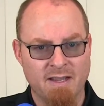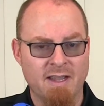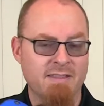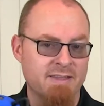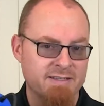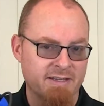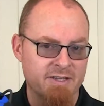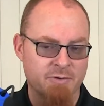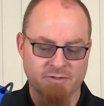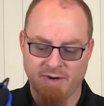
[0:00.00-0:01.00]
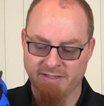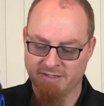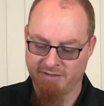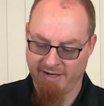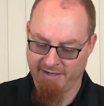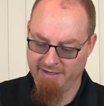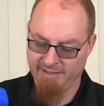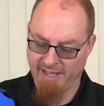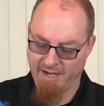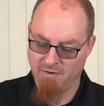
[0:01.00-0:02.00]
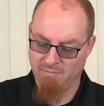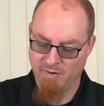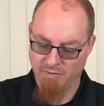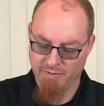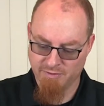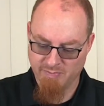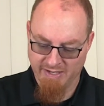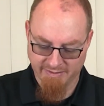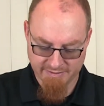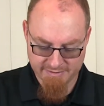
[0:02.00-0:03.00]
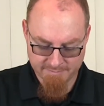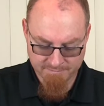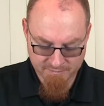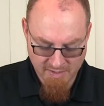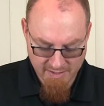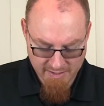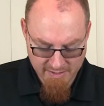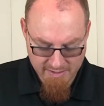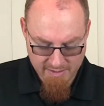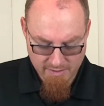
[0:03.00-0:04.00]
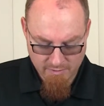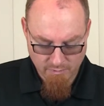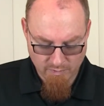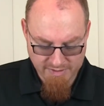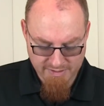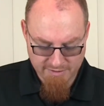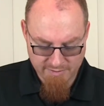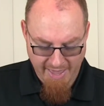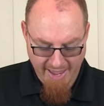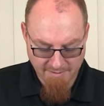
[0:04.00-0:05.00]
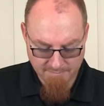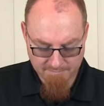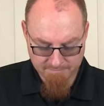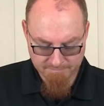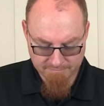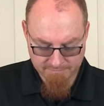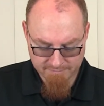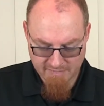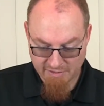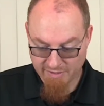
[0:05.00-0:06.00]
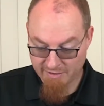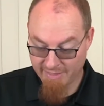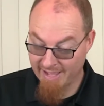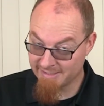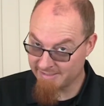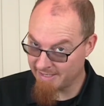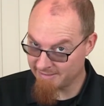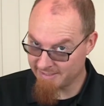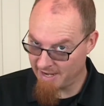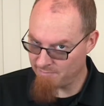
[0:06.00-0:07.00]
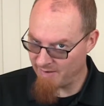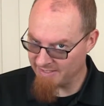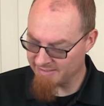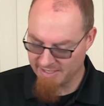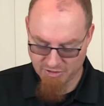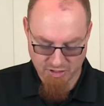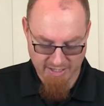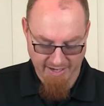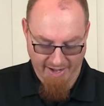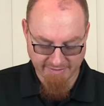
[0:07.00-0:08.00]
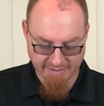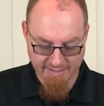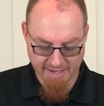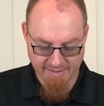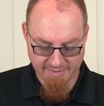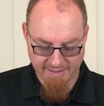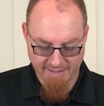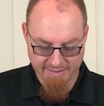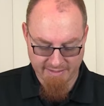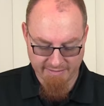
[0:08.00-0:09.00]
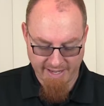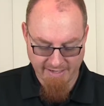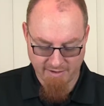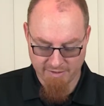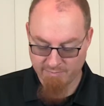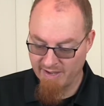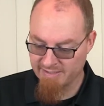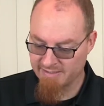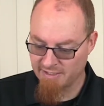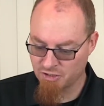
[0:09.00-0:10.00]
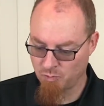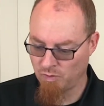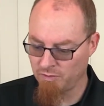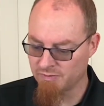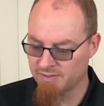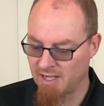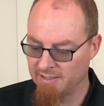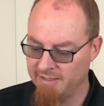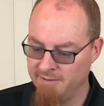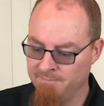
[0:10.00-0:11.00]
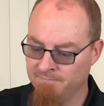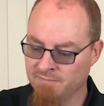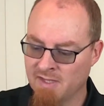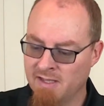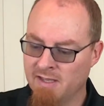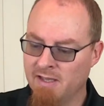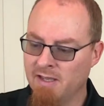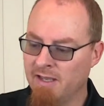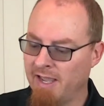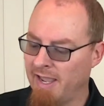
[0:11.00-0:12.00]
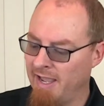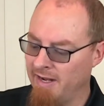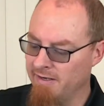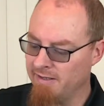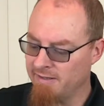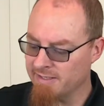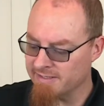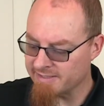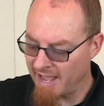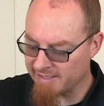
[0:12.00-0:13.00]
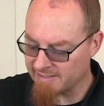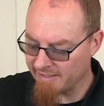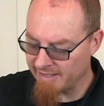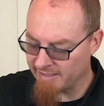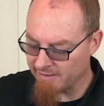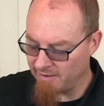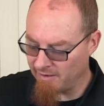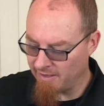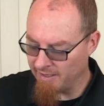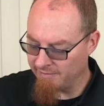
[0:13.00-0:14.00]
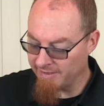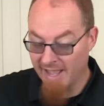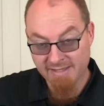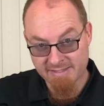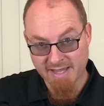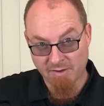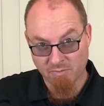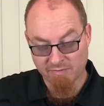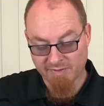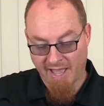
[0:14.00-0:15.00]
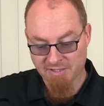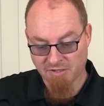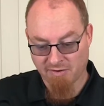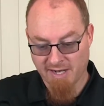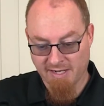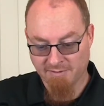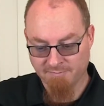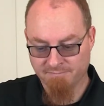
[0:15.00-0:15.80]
and then tell you it's registering, and let go of both those buttons. Once you do that, you'll hear the headset say base station connected, and then the light on the base station will go solid, and the status light on the headset will flash green.